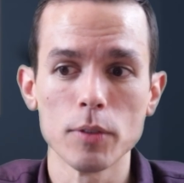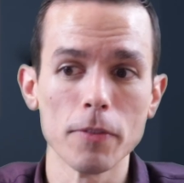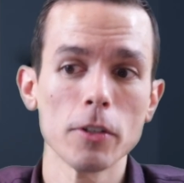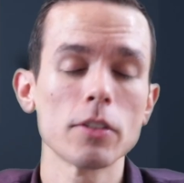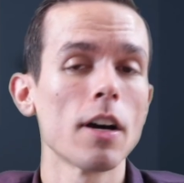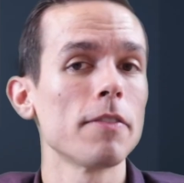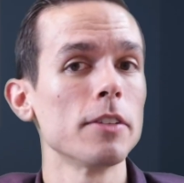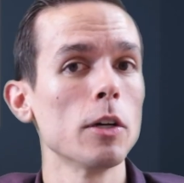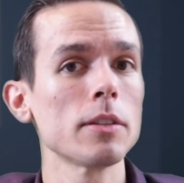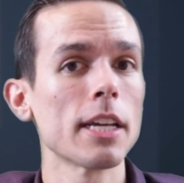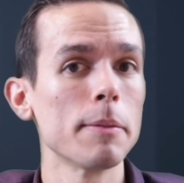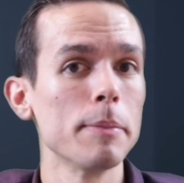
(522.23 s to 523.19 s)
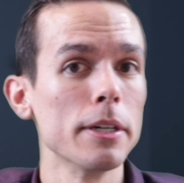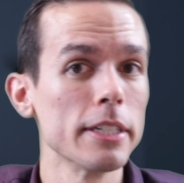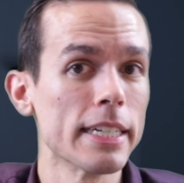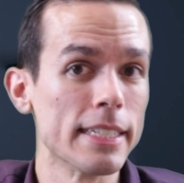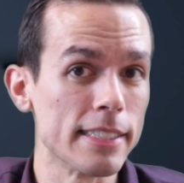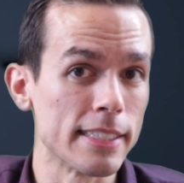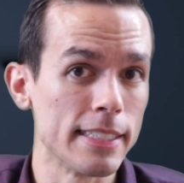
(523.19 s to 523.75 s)
So first off, note that Amelia
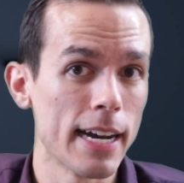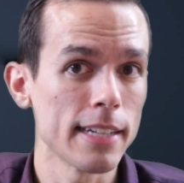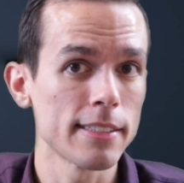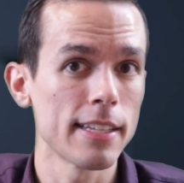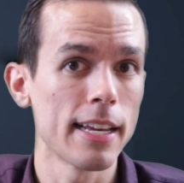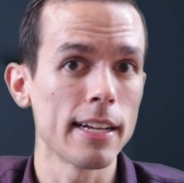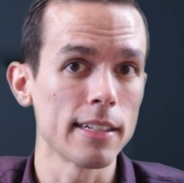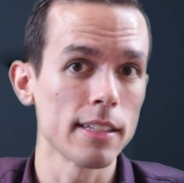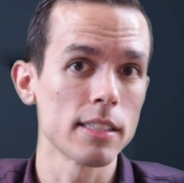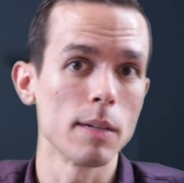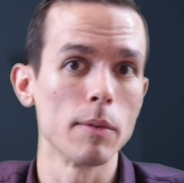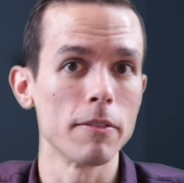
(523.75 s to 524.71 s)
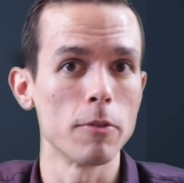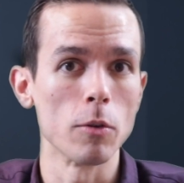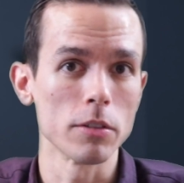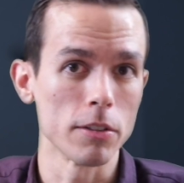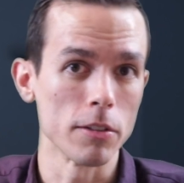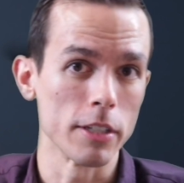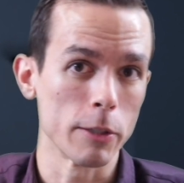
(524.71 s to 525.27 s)
is not saying that someone
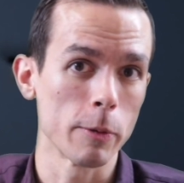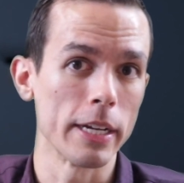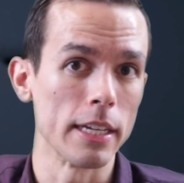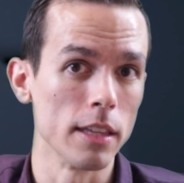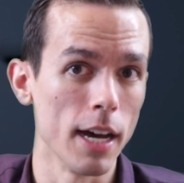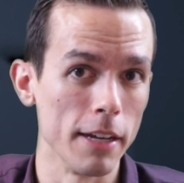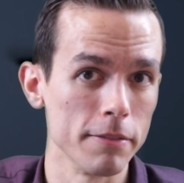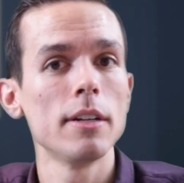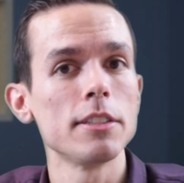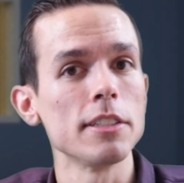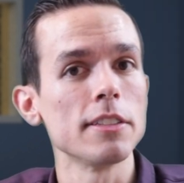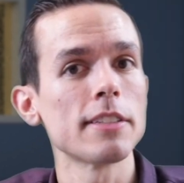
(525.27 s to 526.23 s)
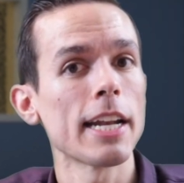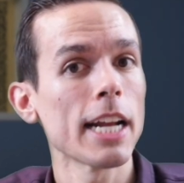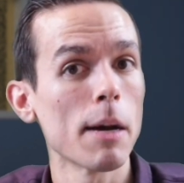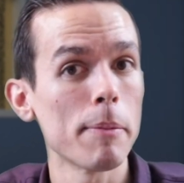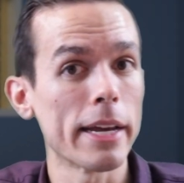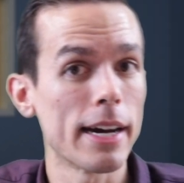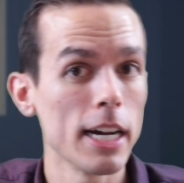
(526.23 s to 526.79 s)
forced her to create life. She's setting
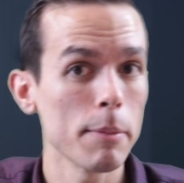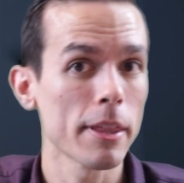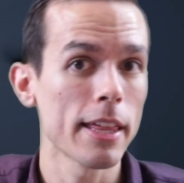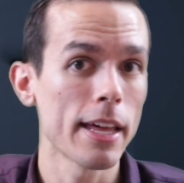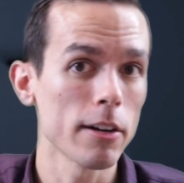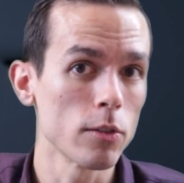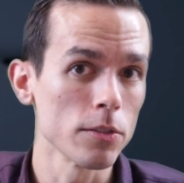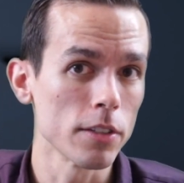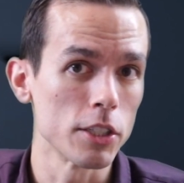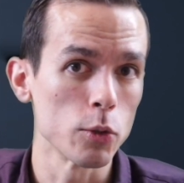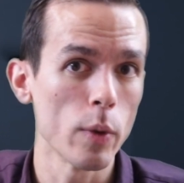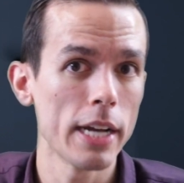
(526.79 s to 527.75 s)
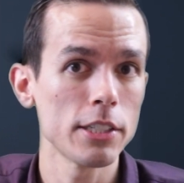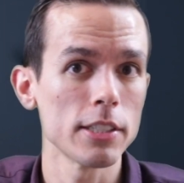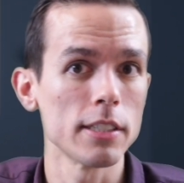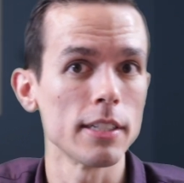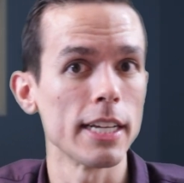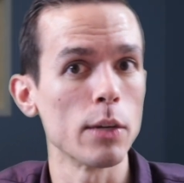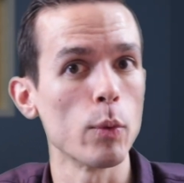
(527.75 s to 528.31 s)
up a hypothetical
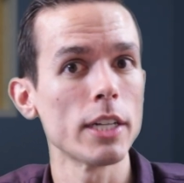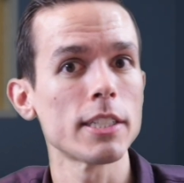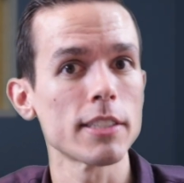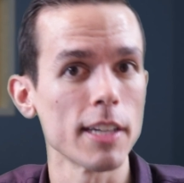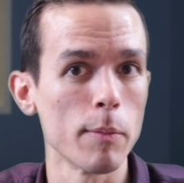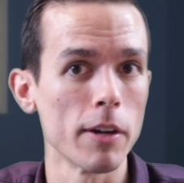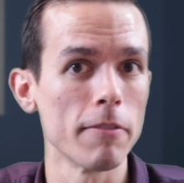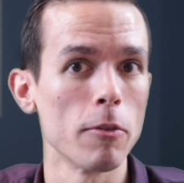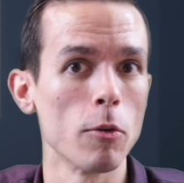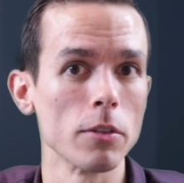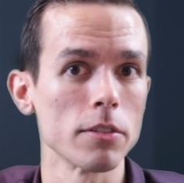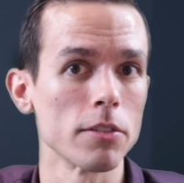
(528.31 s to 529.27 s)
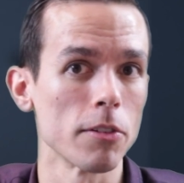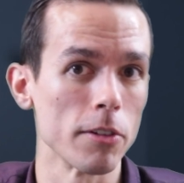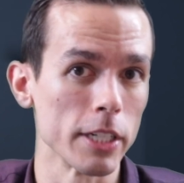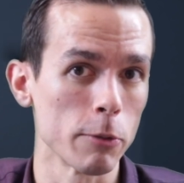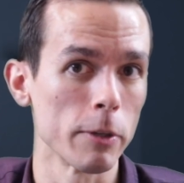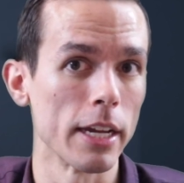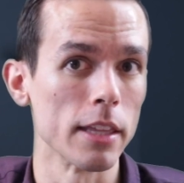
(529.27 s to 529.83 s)
situation in which someone forces her to
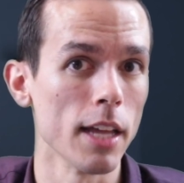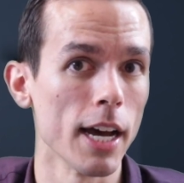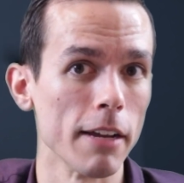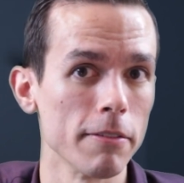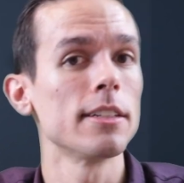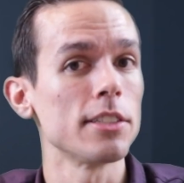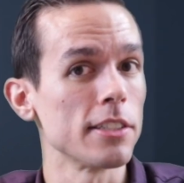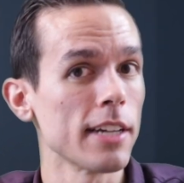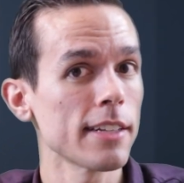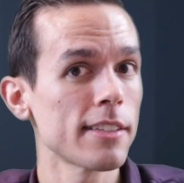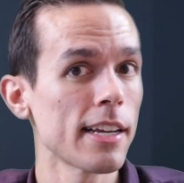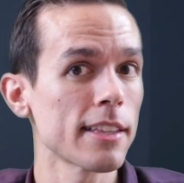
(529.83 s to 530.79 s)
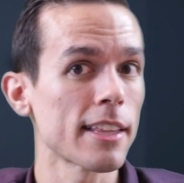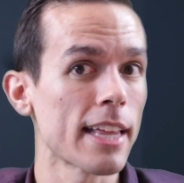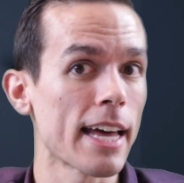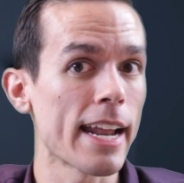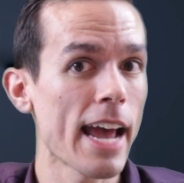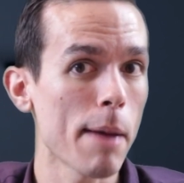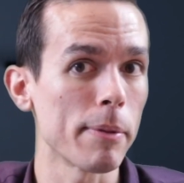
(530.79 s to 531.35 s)
create life. She's not saying that
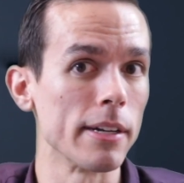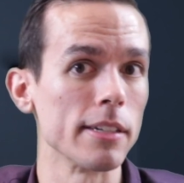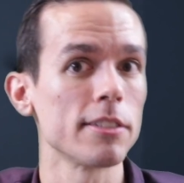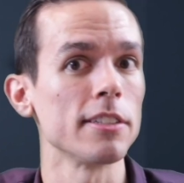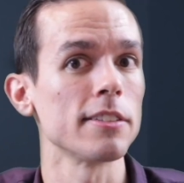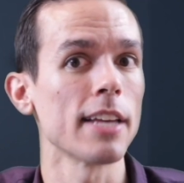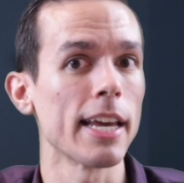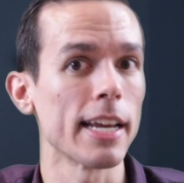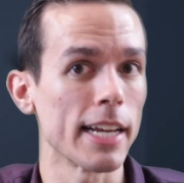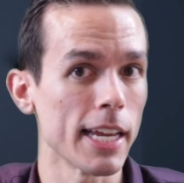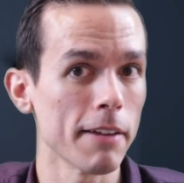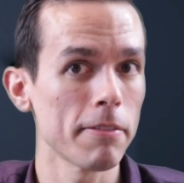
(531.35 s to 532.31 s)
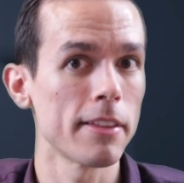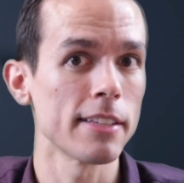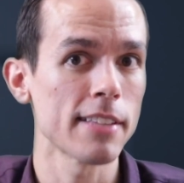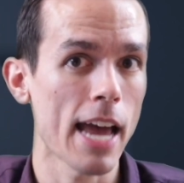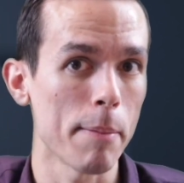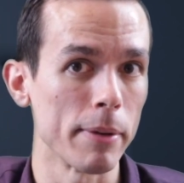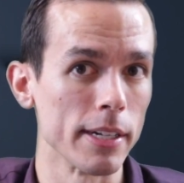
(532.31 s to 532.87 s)
that happened. She's saying if this
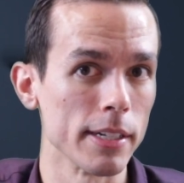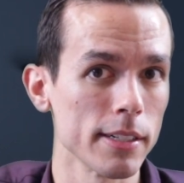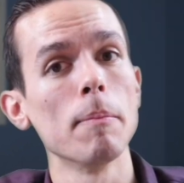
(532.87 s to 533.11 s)
happened.